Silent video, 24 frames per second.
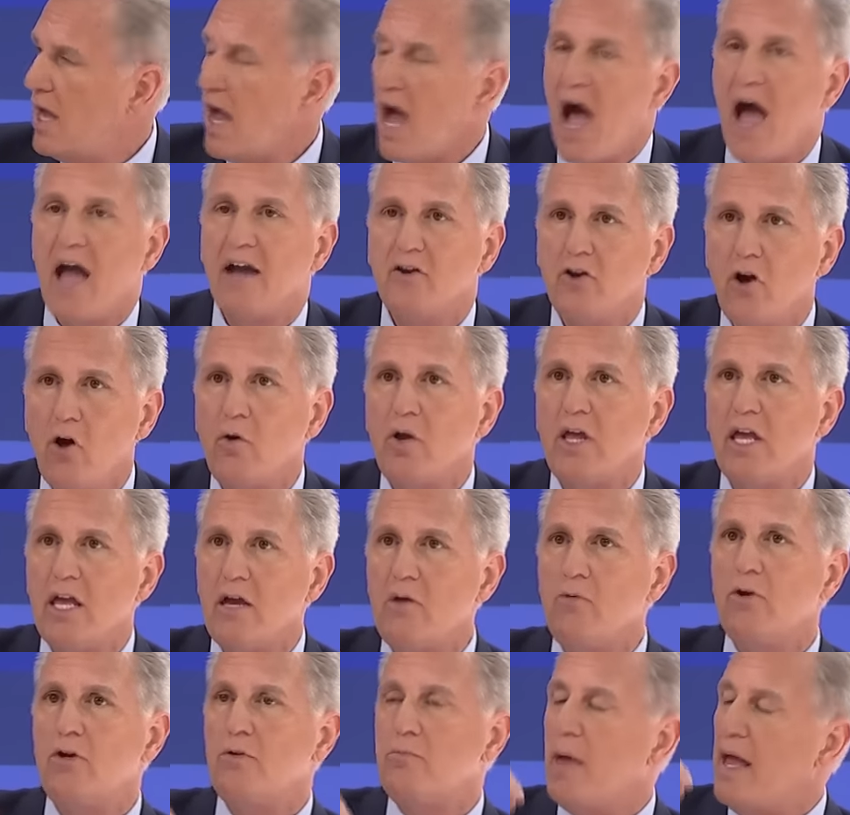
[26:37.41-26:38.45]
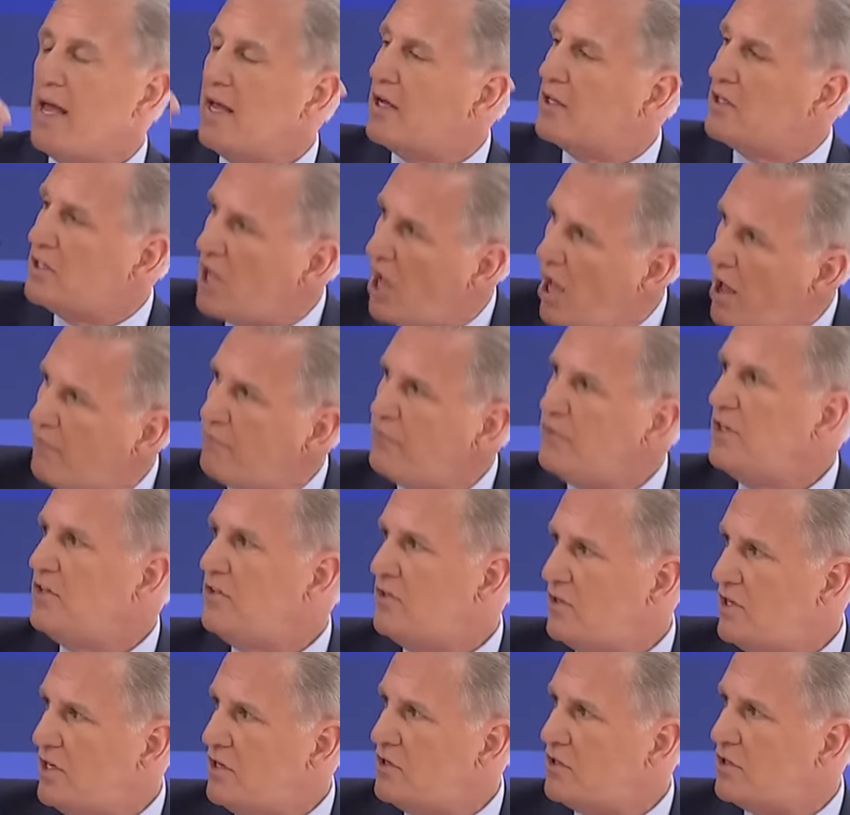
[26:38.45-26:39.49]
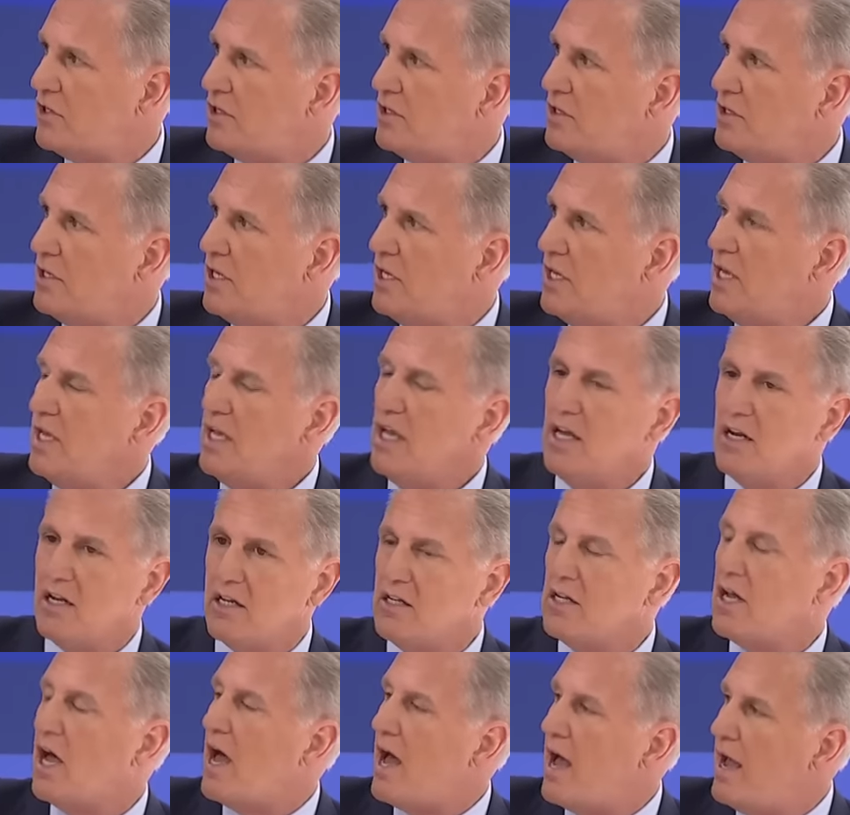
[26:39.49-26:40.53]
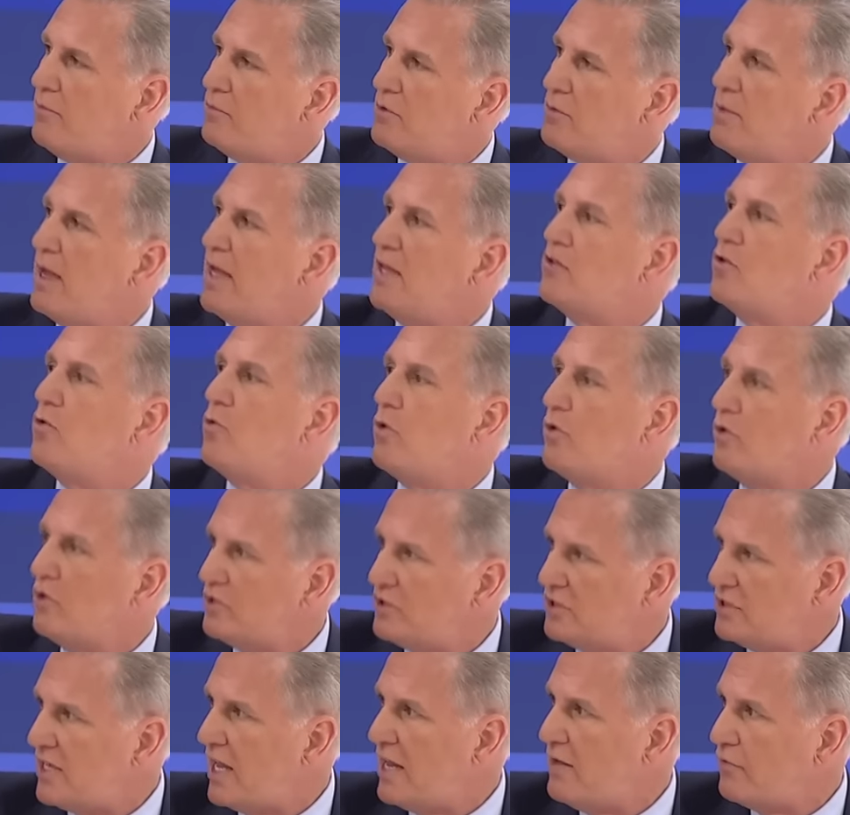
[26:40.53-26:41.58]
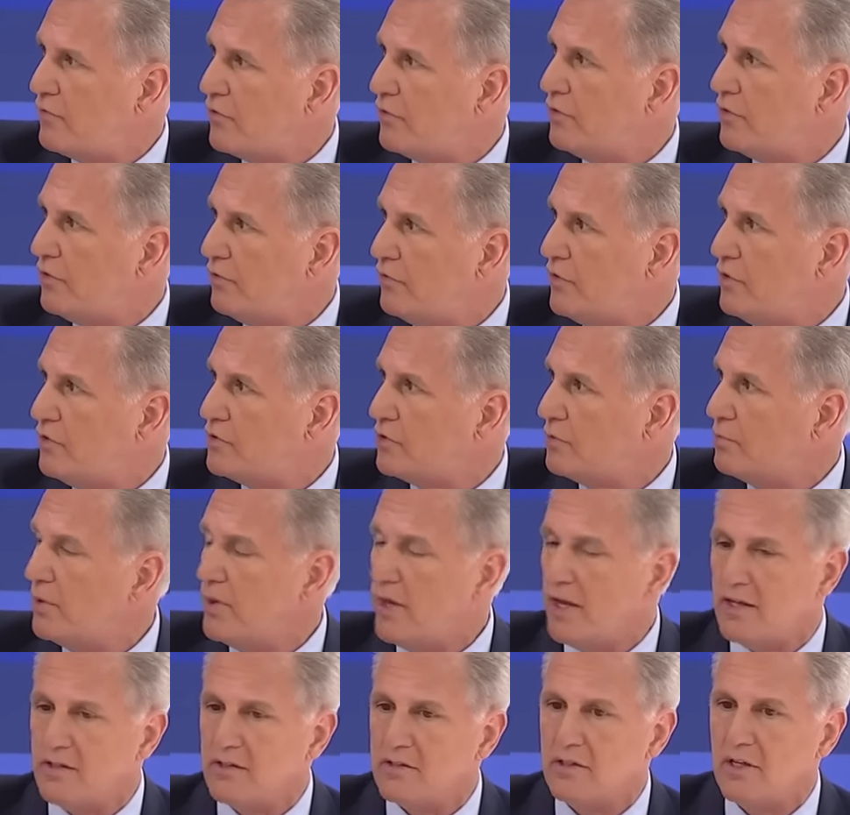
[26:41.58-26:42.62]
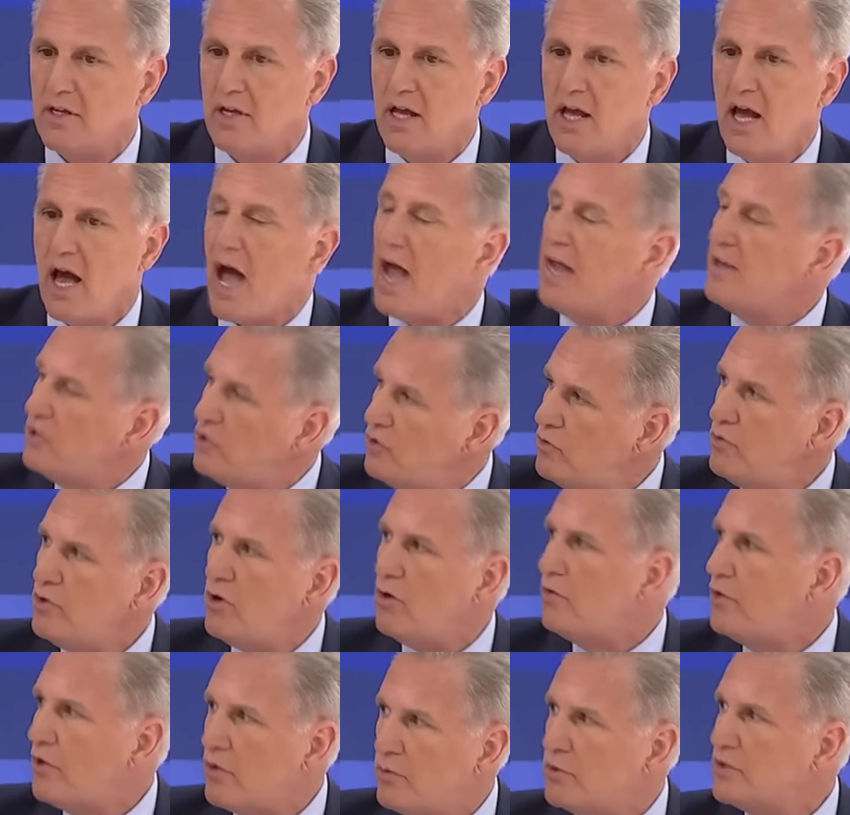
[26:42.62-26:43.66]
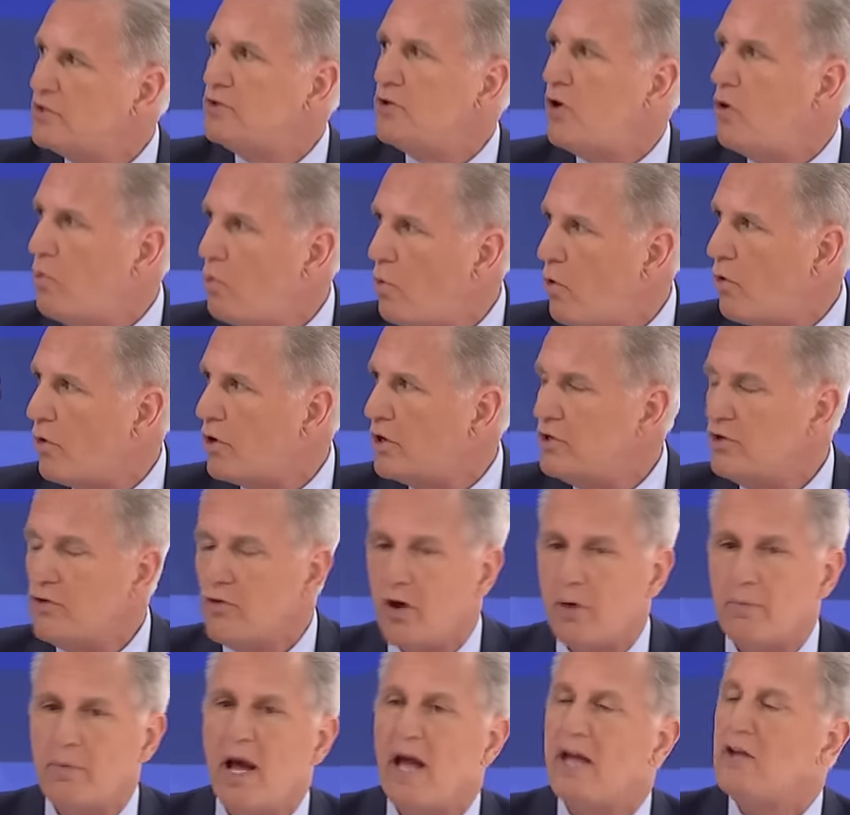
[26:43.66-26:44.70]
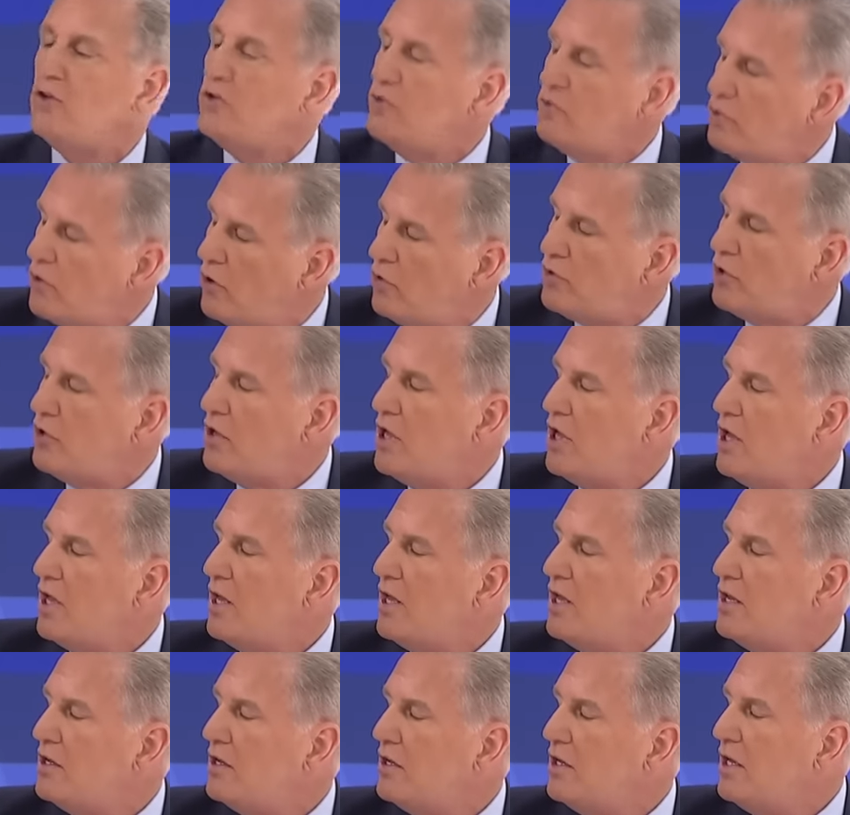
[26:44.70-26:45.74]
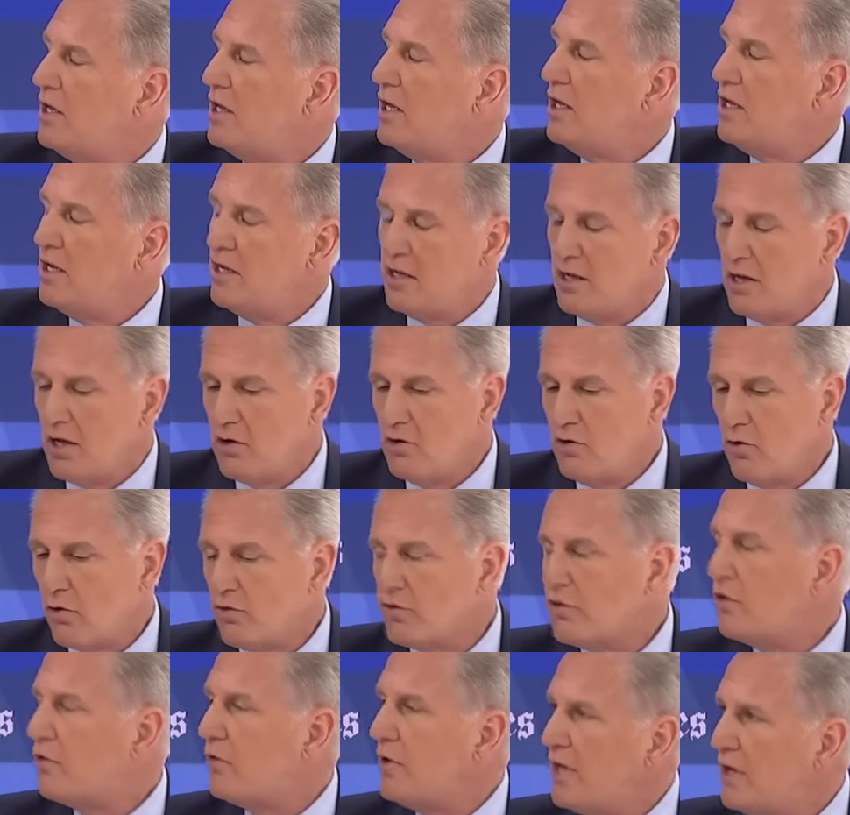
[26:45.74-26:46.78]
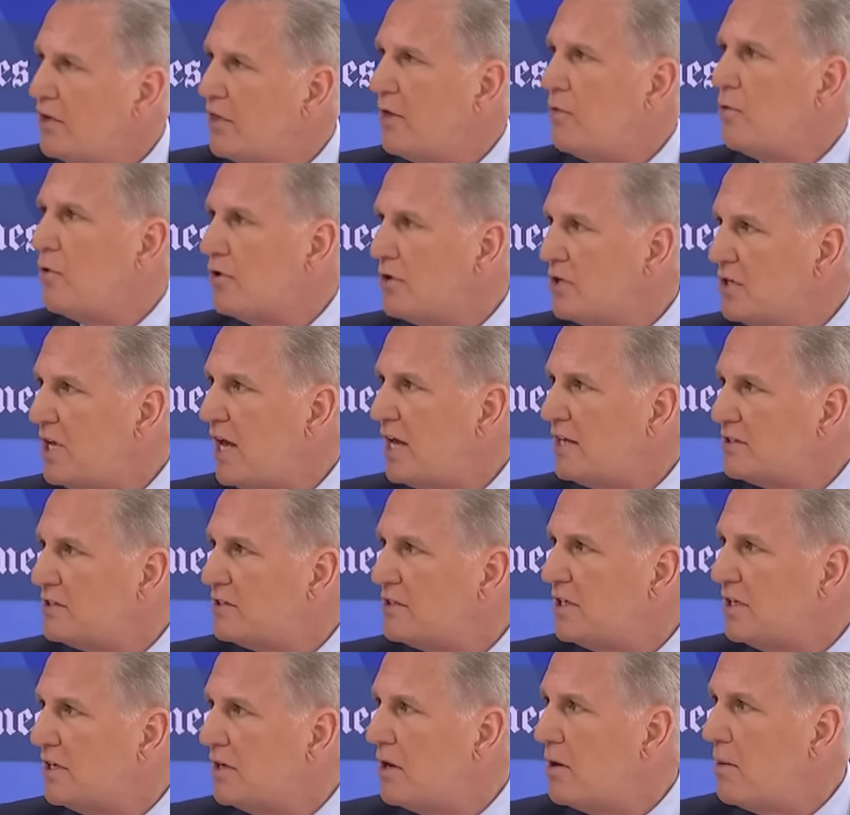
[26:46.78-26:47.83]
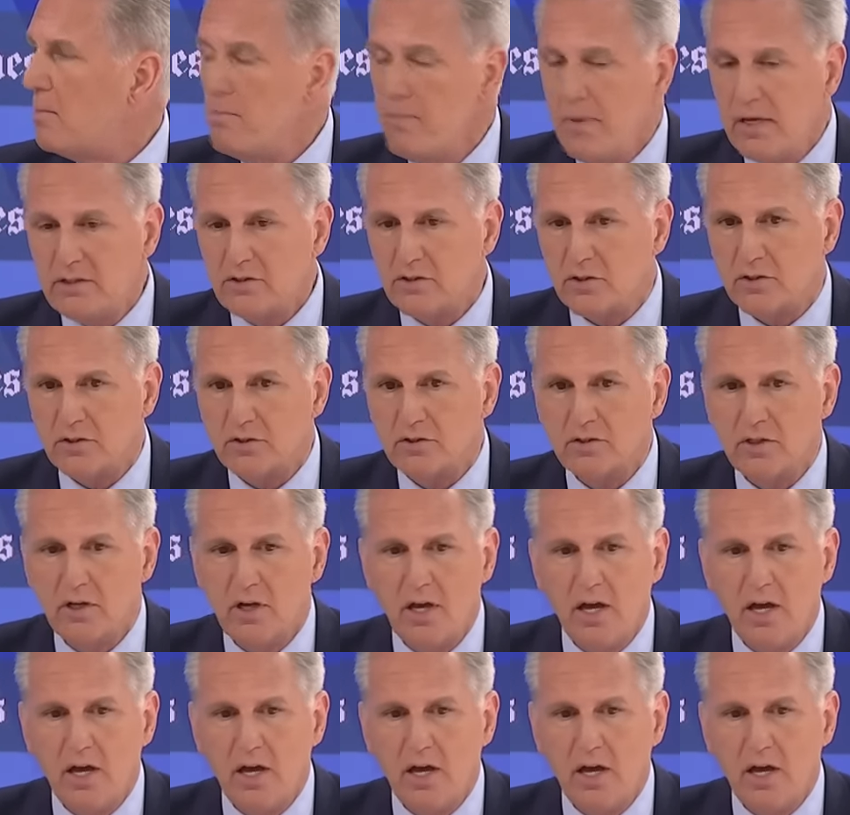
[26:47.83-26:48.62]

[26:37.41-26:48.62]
I know he would make a tough decision in a time to make the world safer in the future place. I do know there was no war in Europe. I do know in North Korea they weren't testing missiles